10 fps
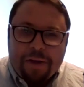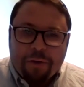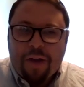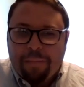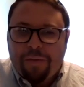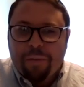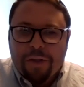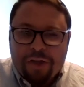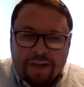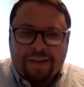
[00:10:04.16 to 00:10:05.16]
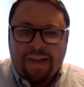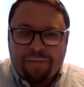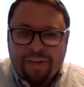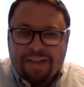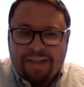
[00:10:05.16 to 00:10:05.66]
you'll come to adjust it
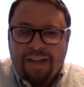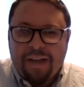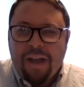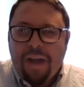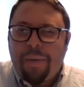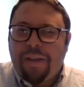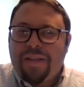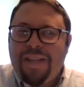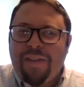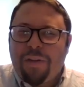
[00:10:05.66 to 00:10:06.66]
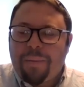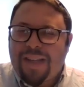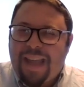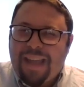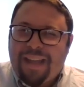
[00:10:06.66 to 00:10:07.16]
and fix it. But there's even almost
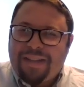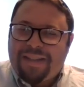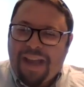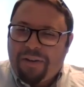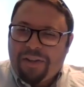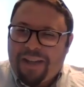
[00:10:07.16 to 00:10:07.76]
like a gezerah